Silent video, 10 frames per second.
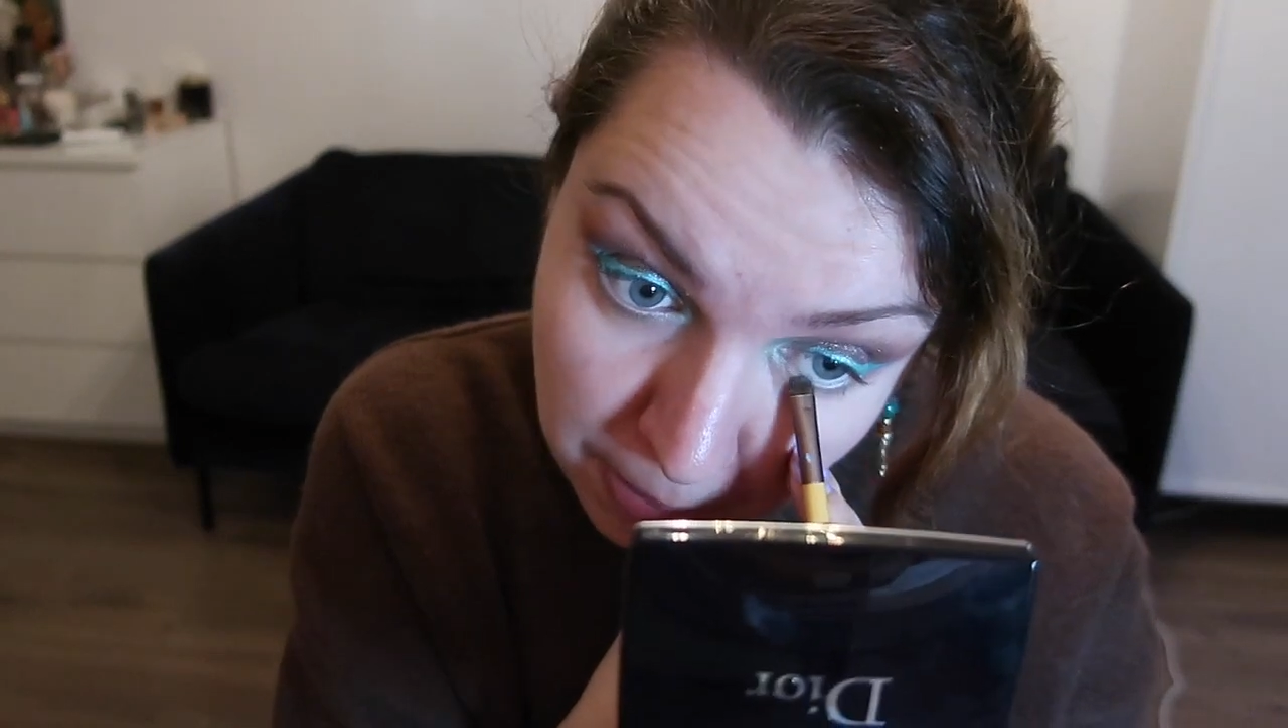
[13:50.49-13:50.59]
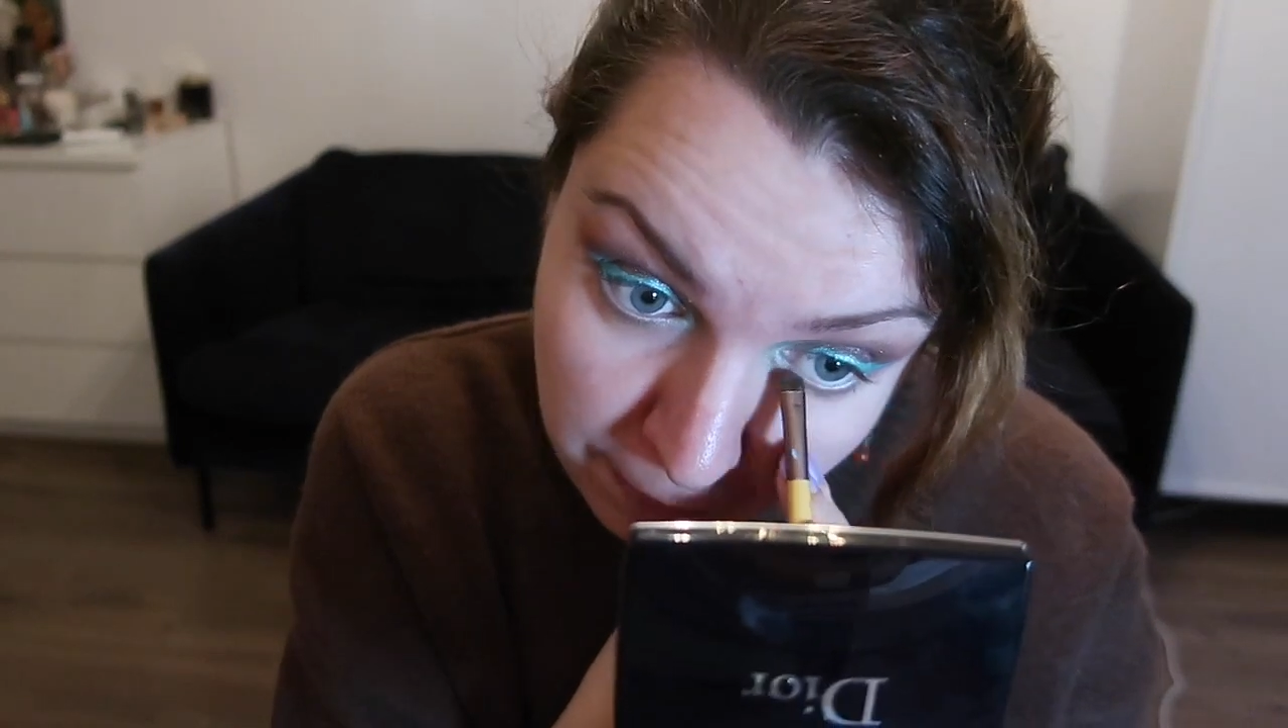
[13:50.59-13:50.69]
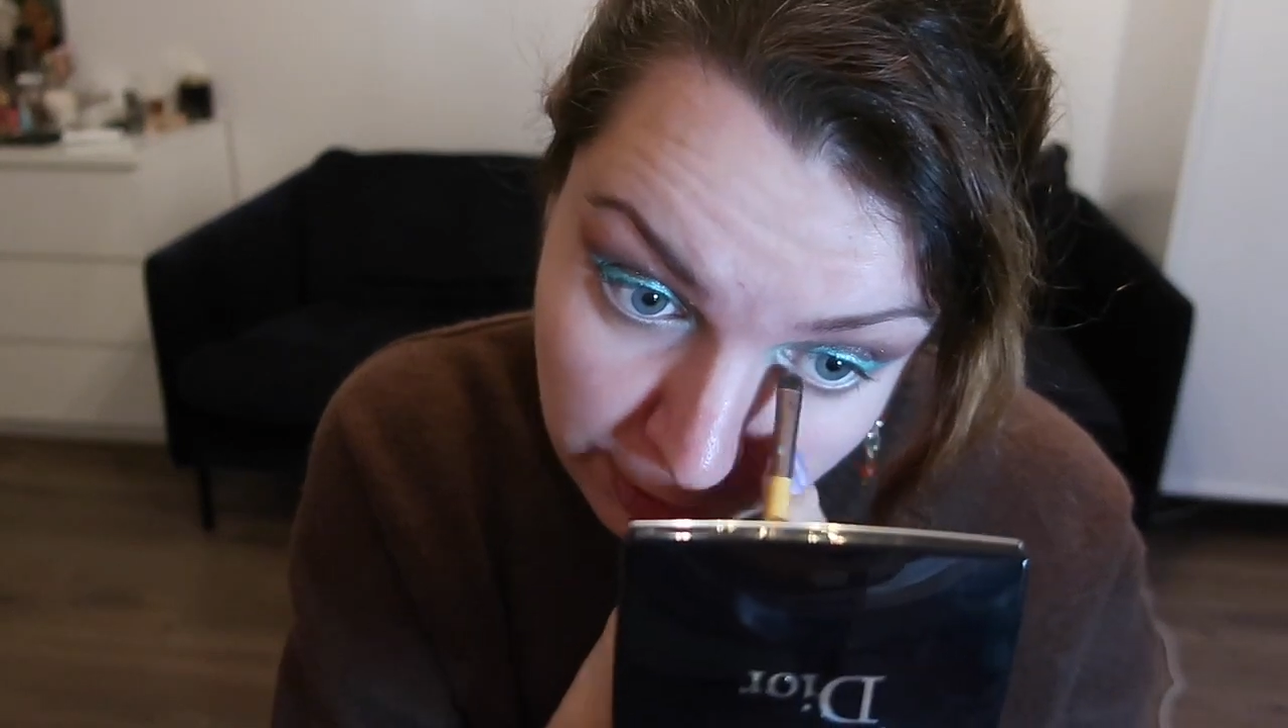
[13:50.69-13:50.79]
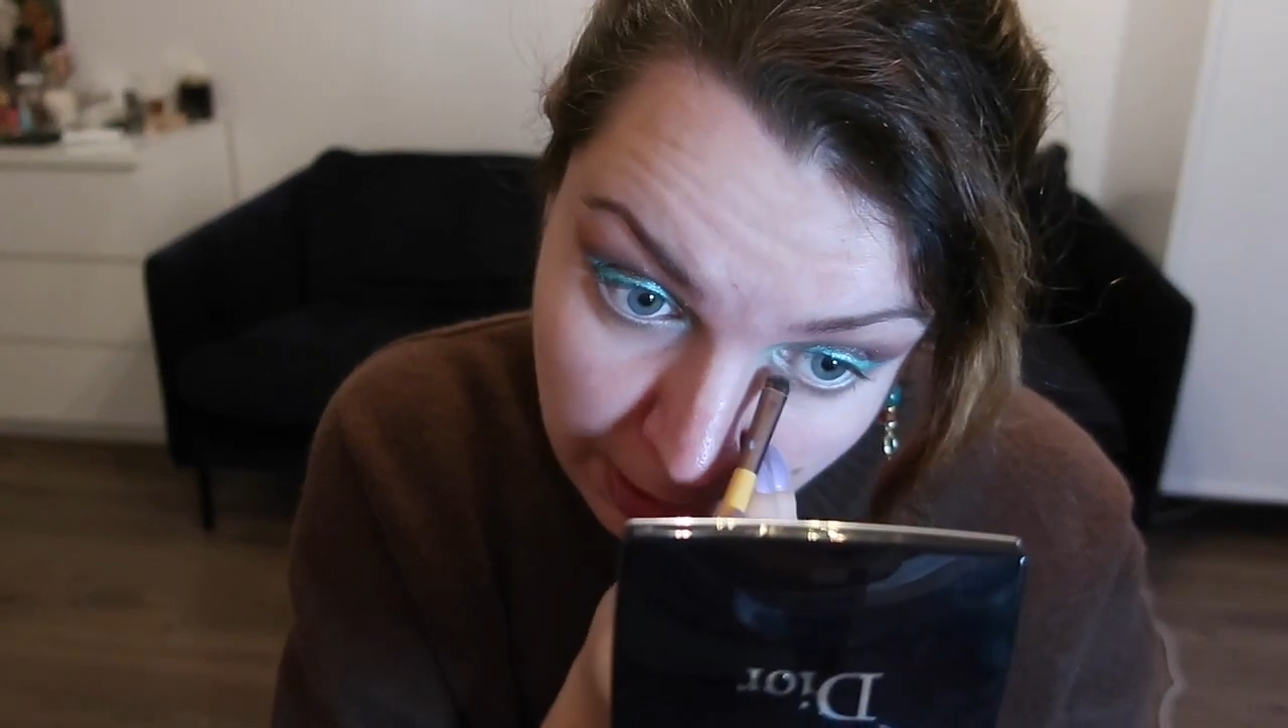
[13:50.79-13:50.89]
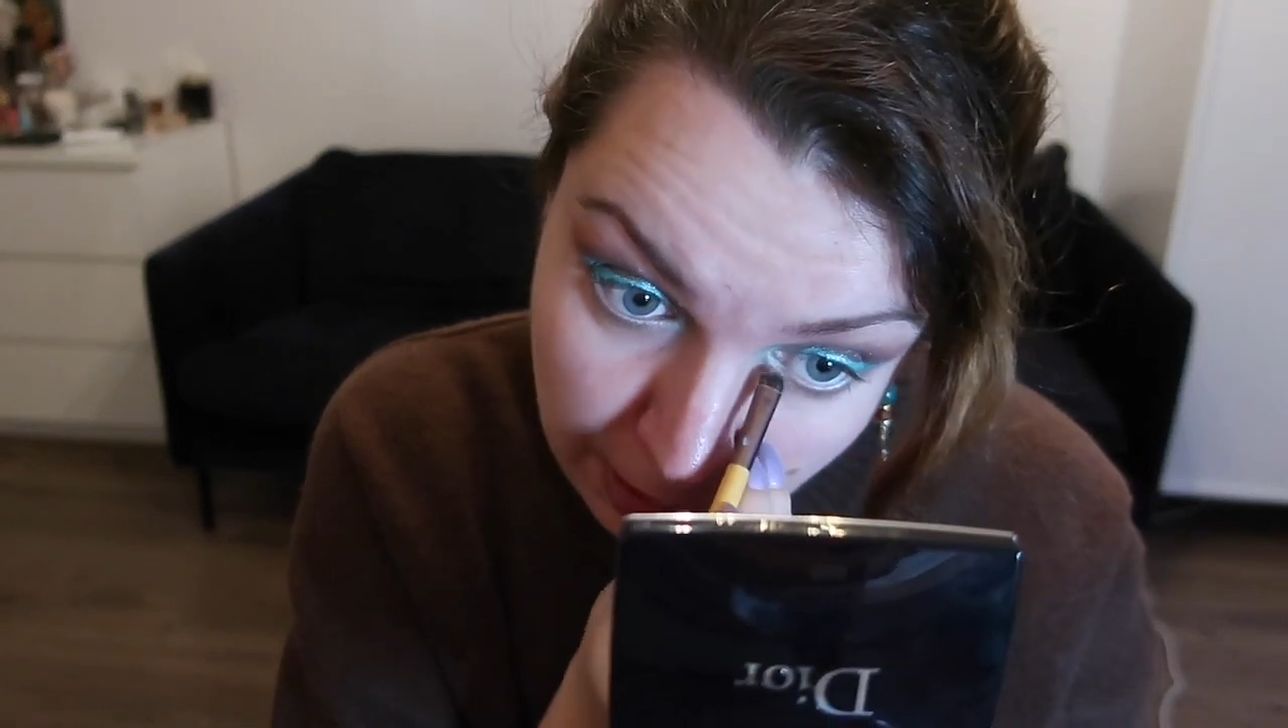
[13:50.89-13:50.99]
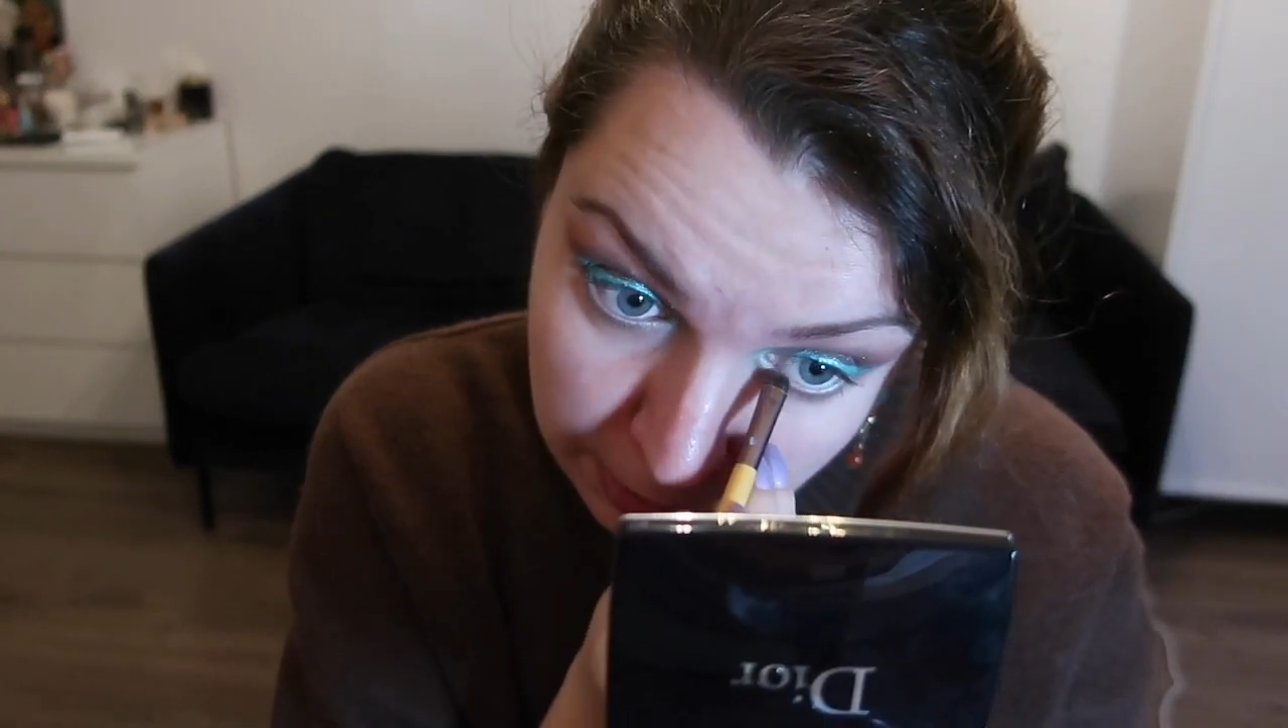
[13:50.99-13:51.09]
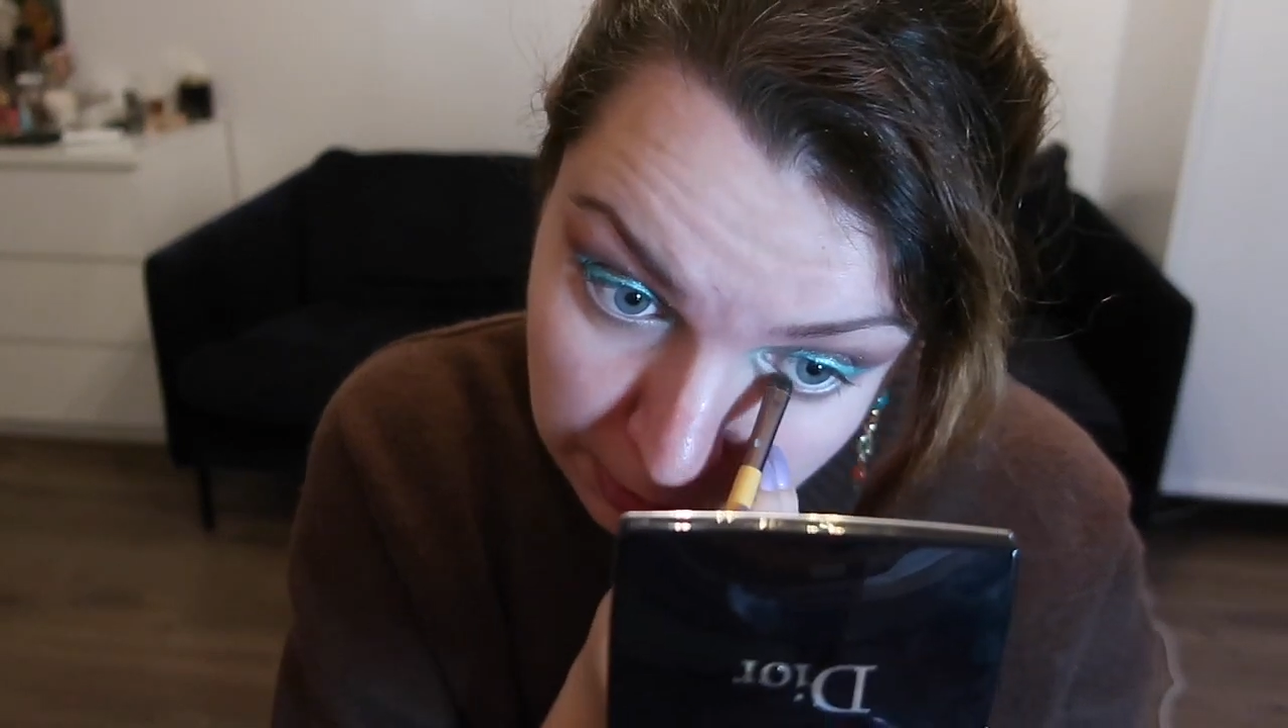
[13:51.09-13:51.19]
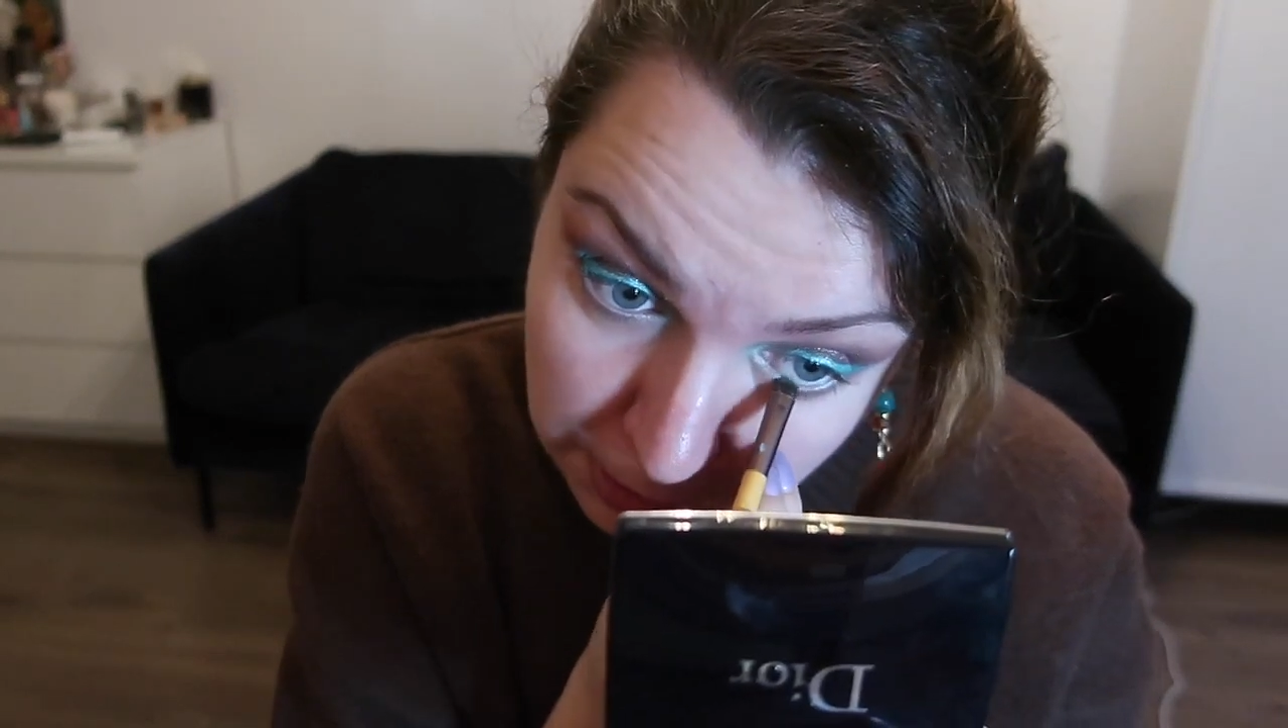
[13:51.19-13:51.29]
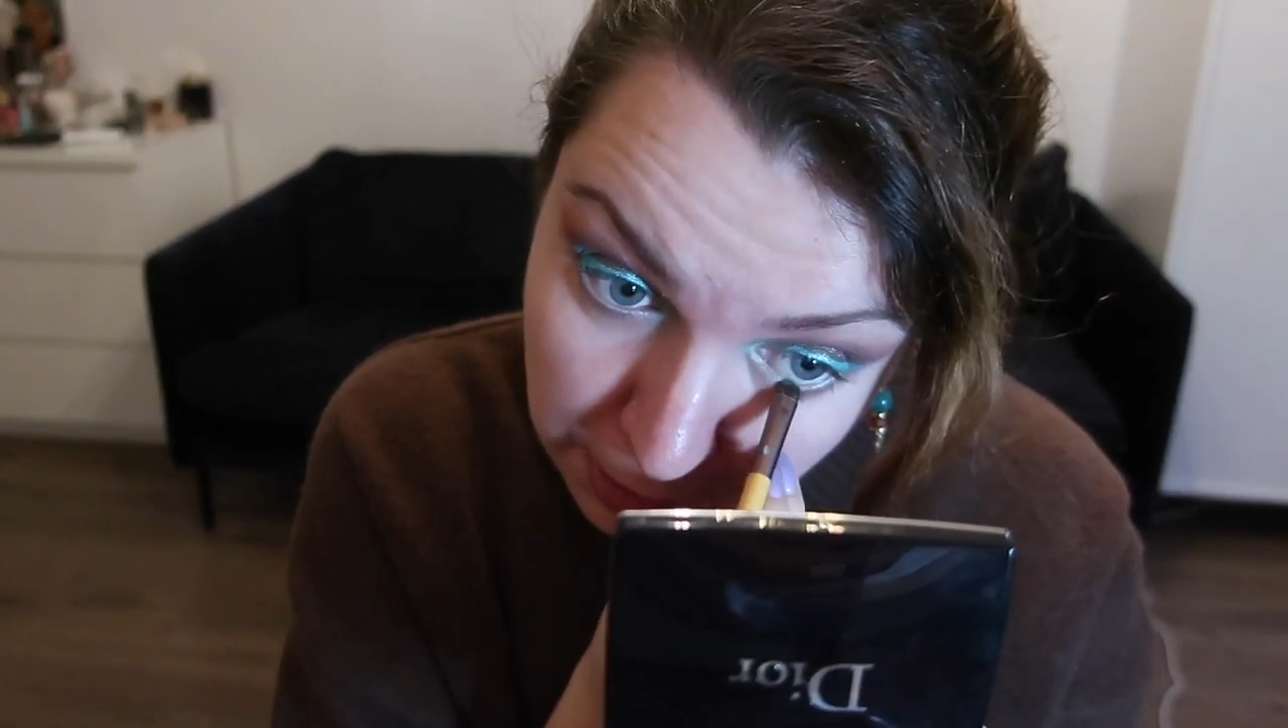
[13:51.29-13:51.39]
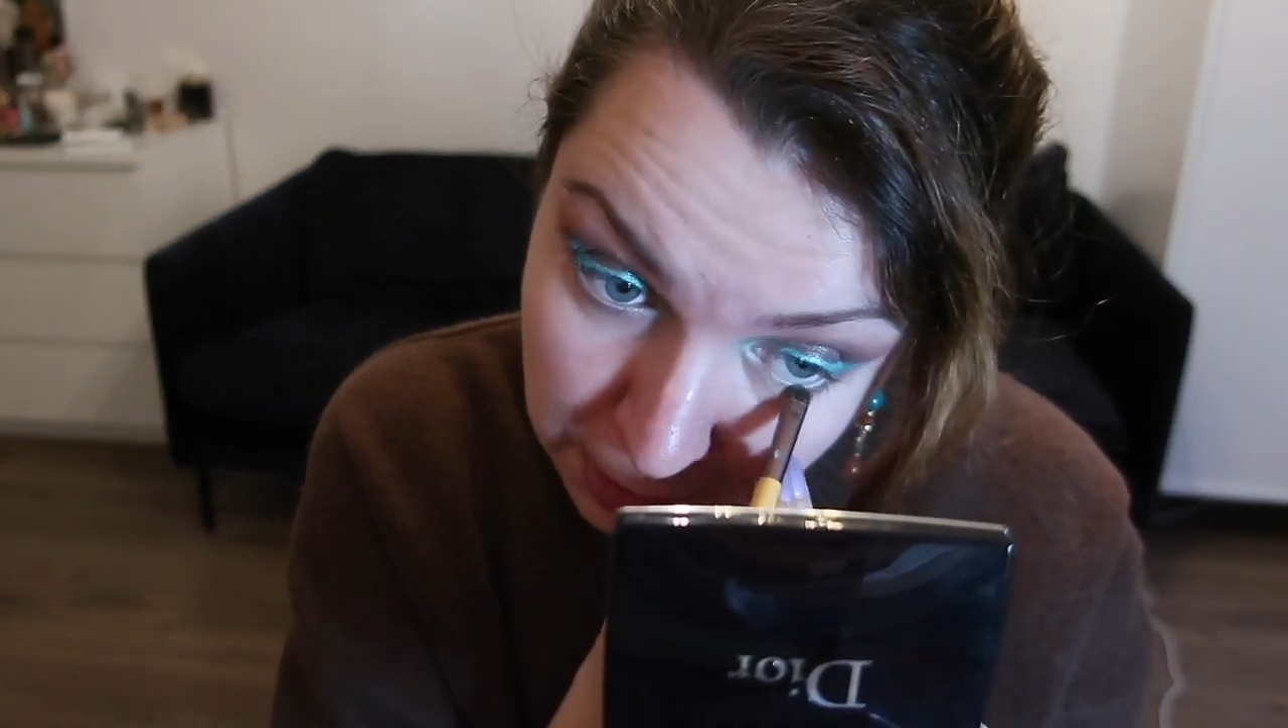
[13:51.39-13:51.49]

of a color